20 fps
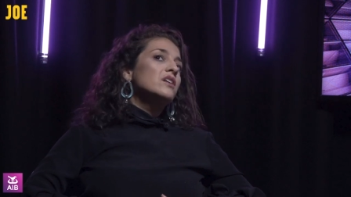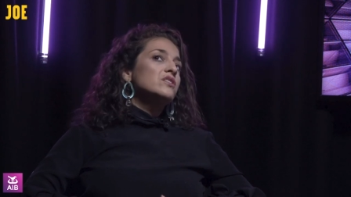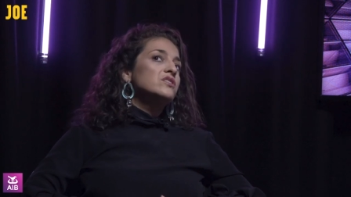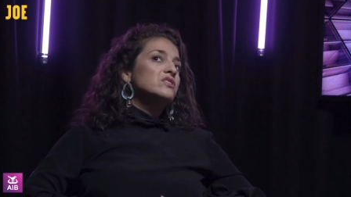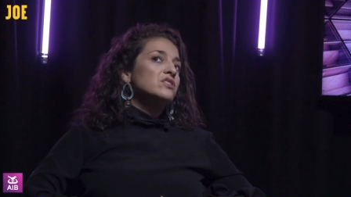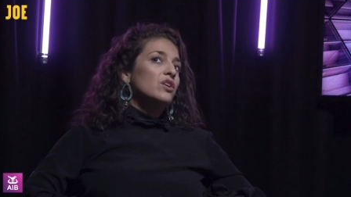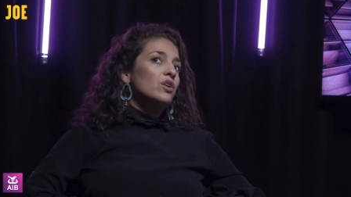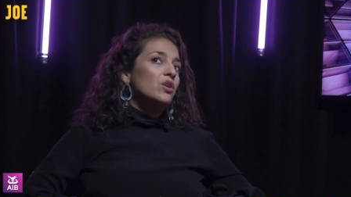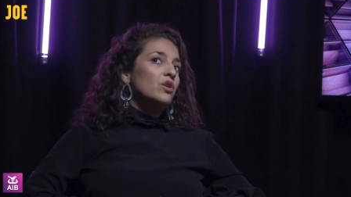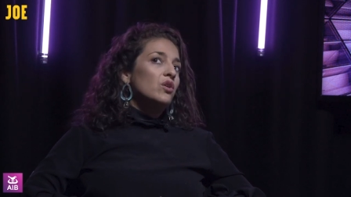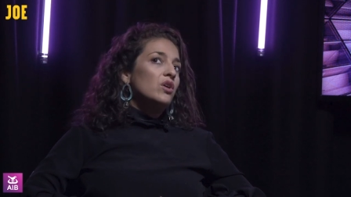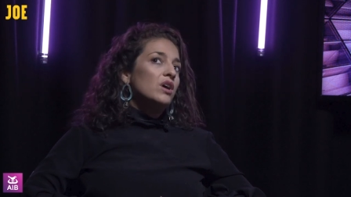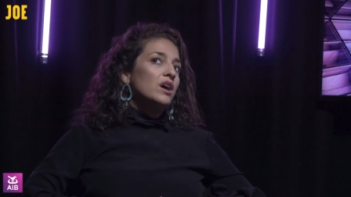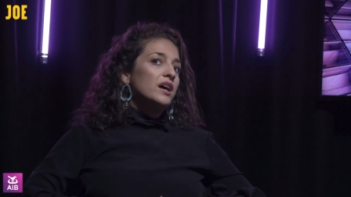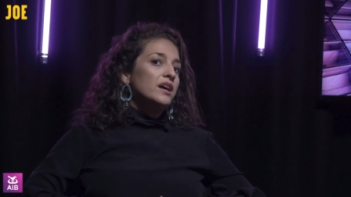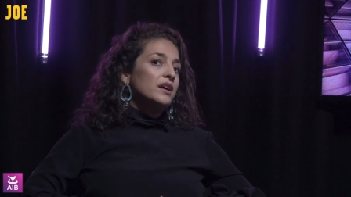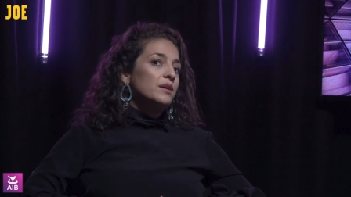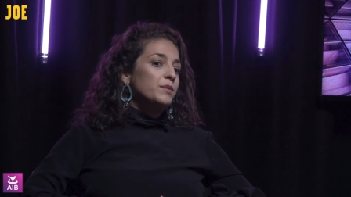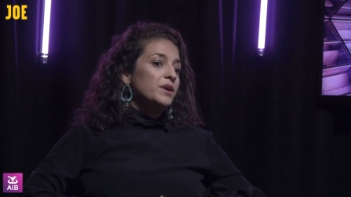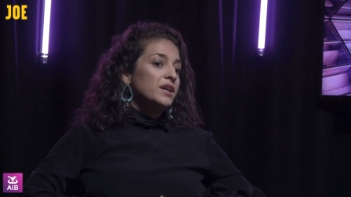So
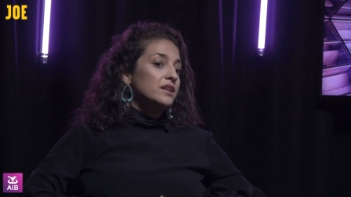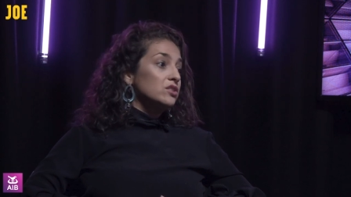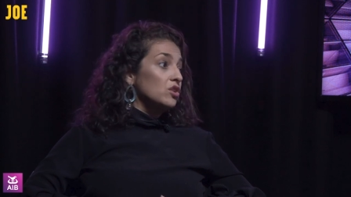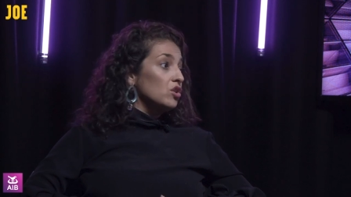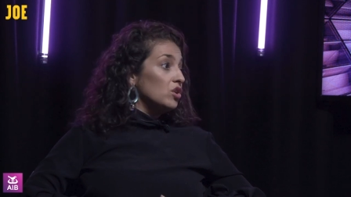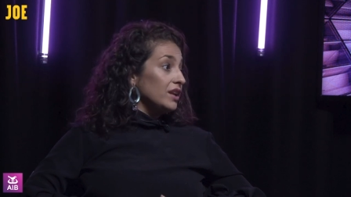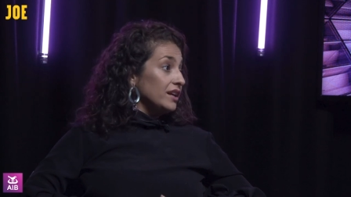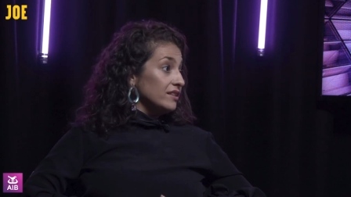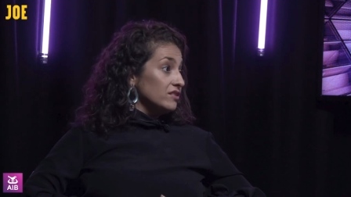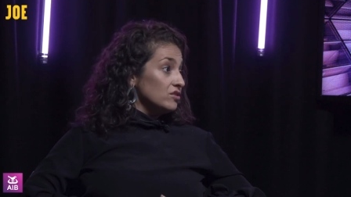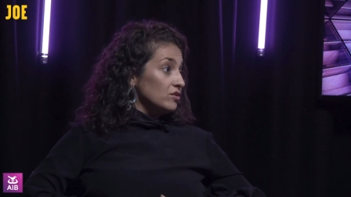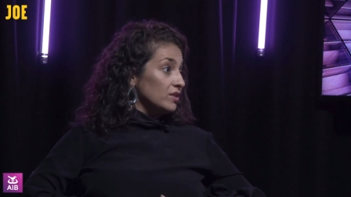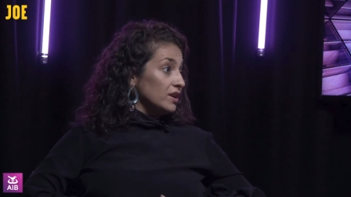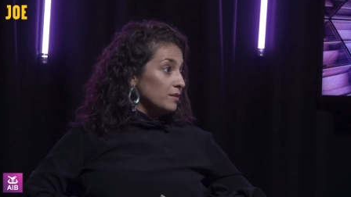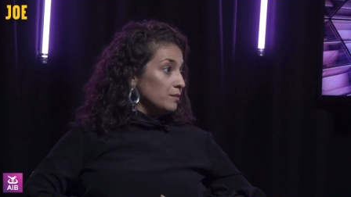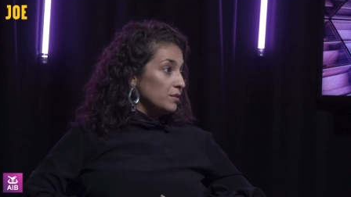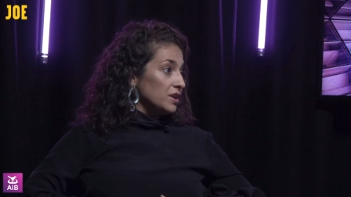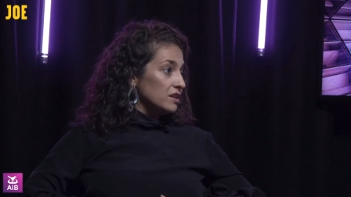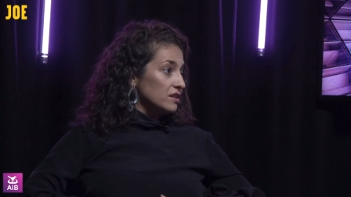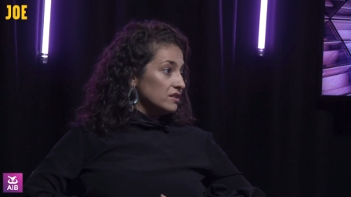I picked call
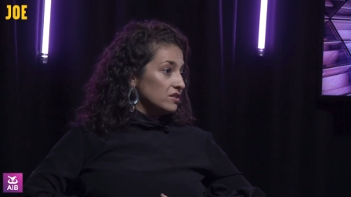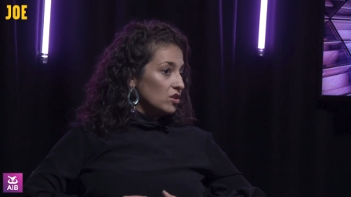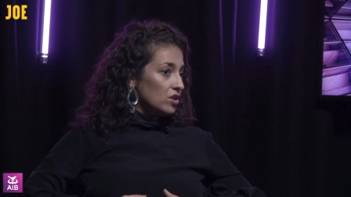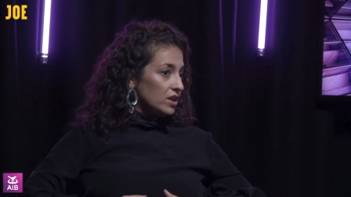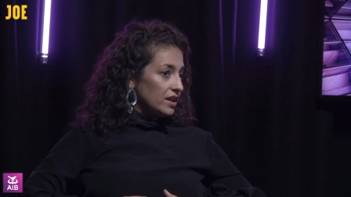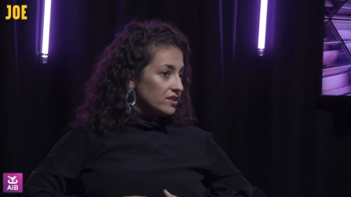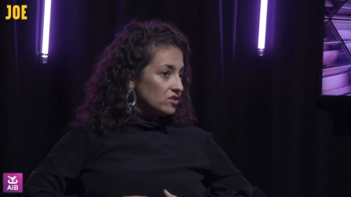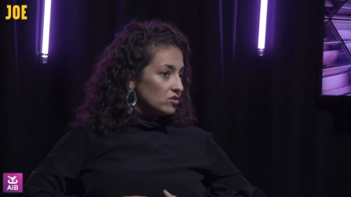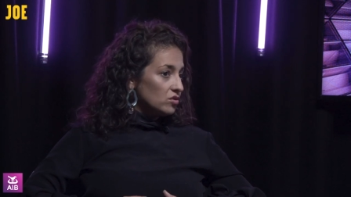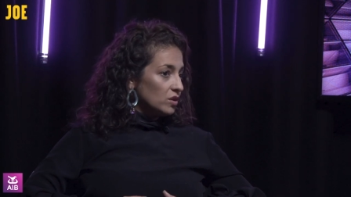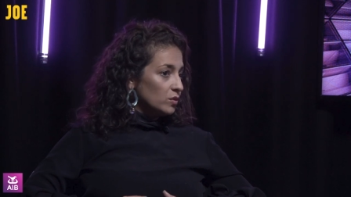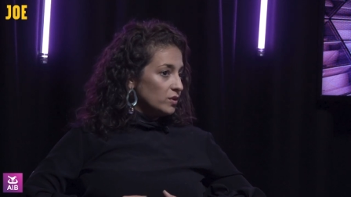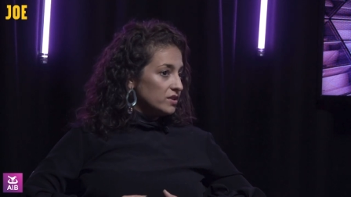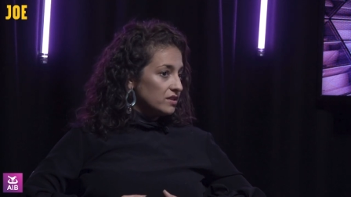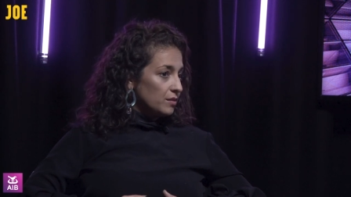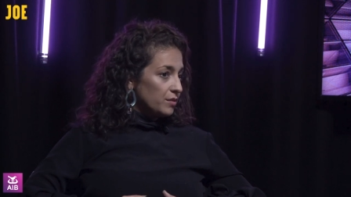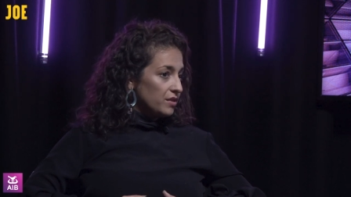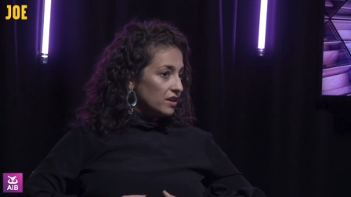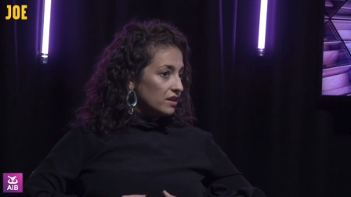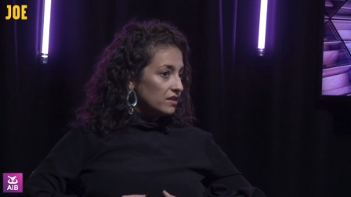answering because call answering was
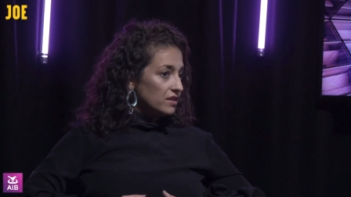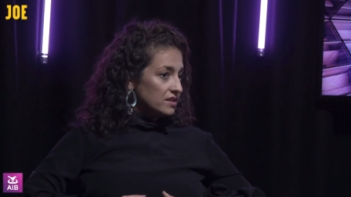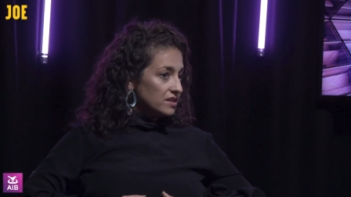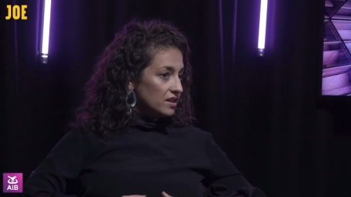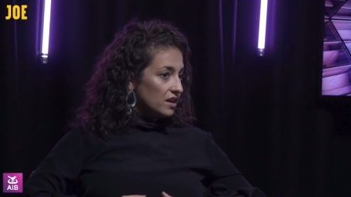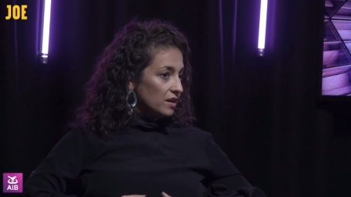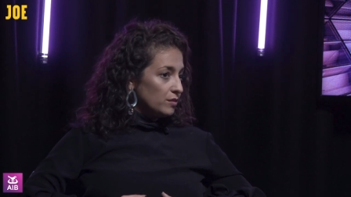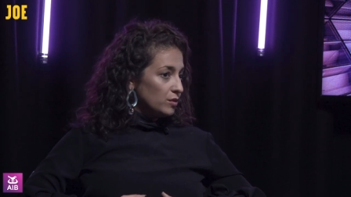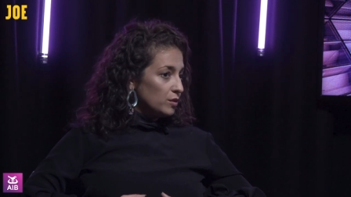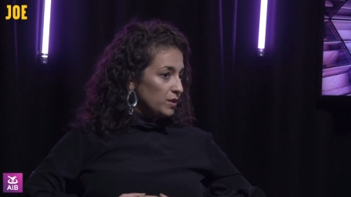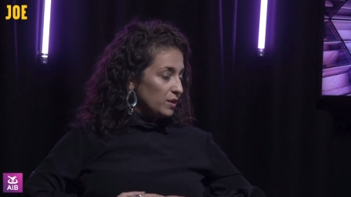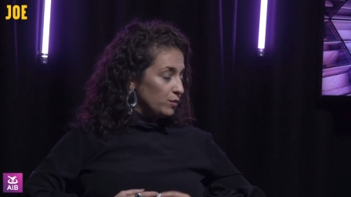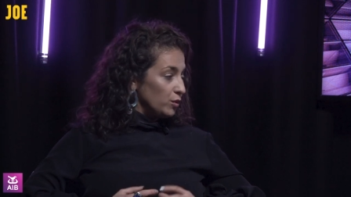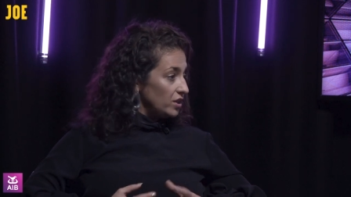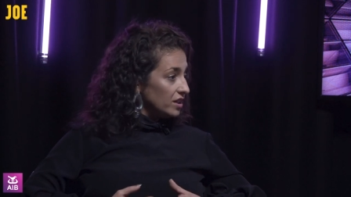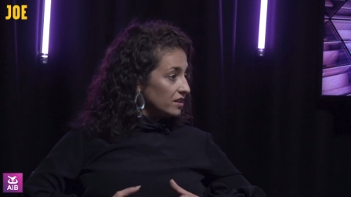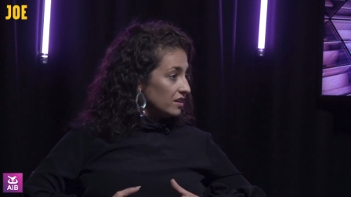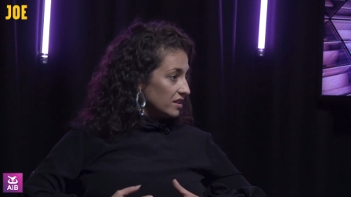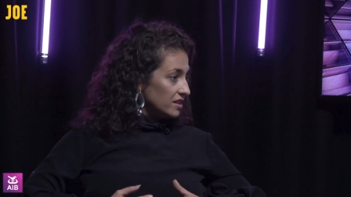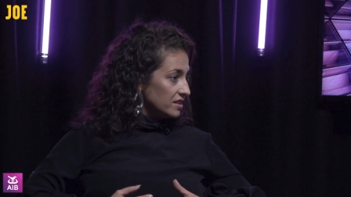something at the time that people
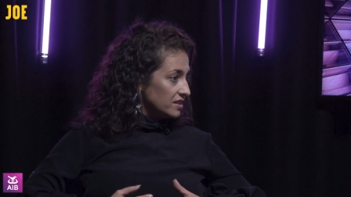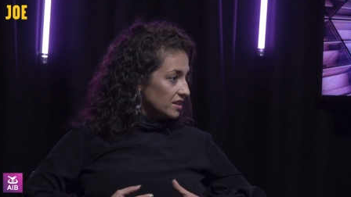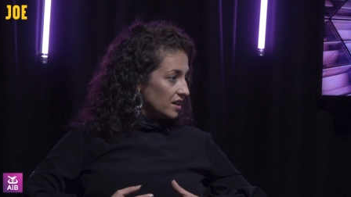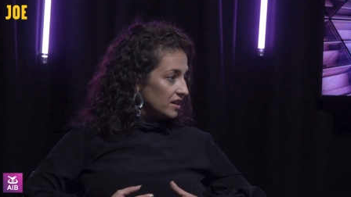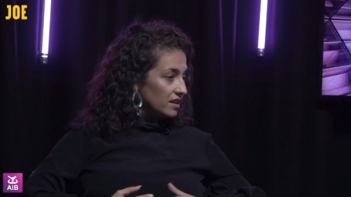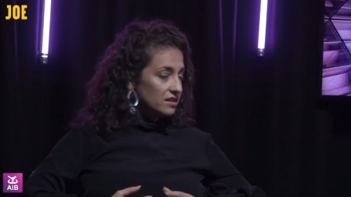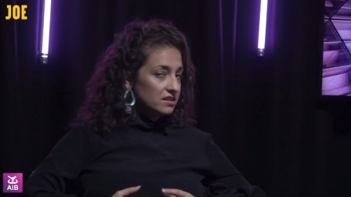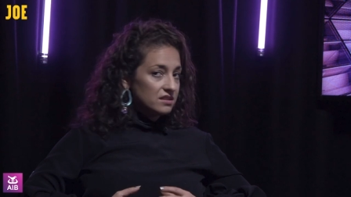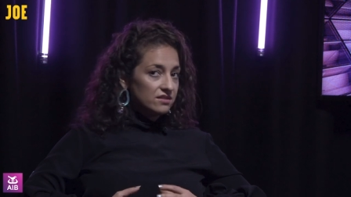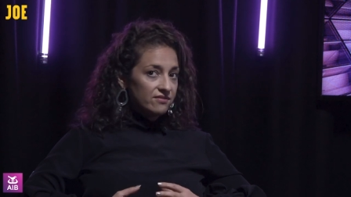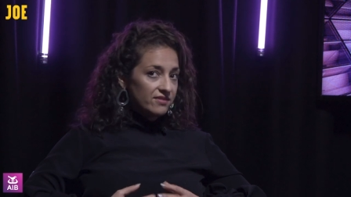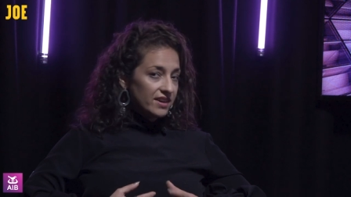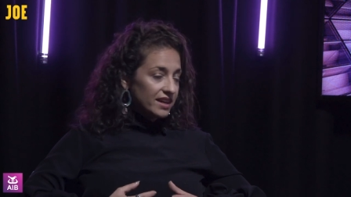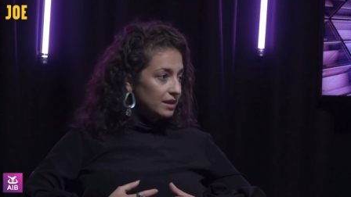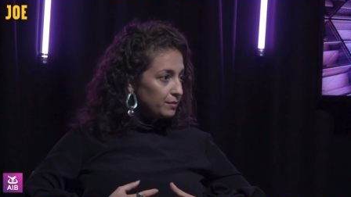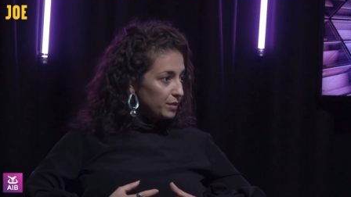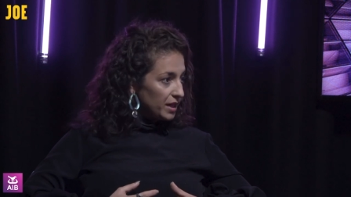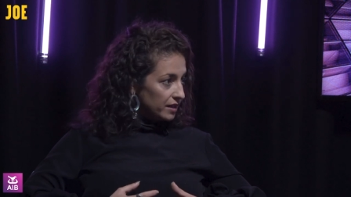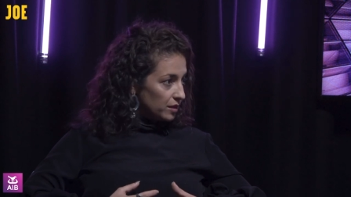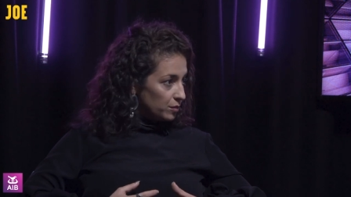did understand. It's
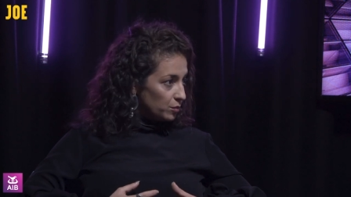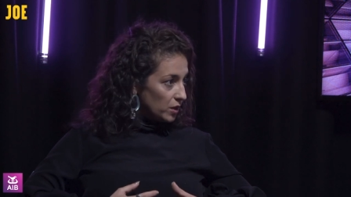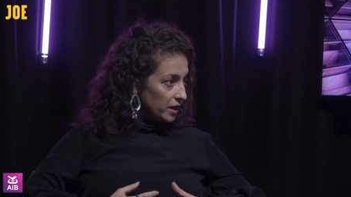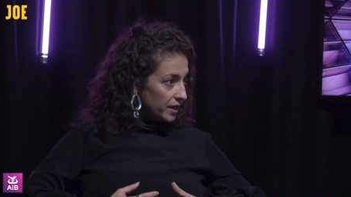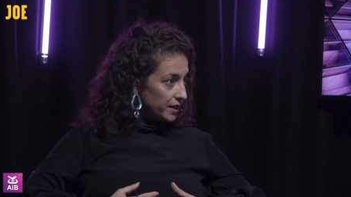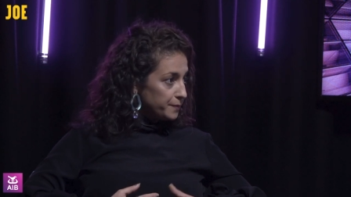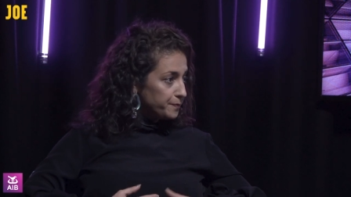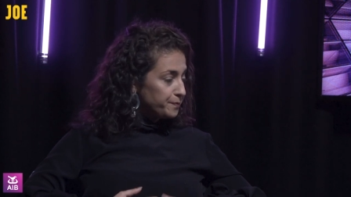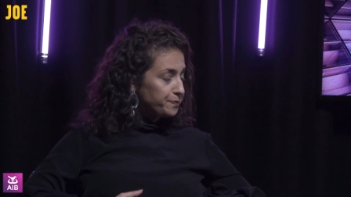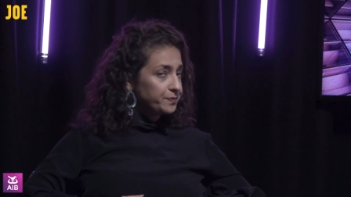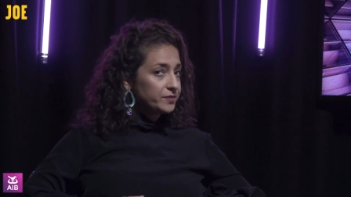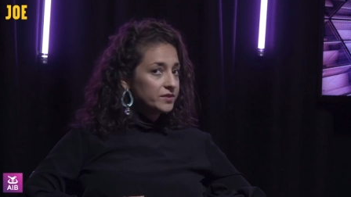fairly black and white.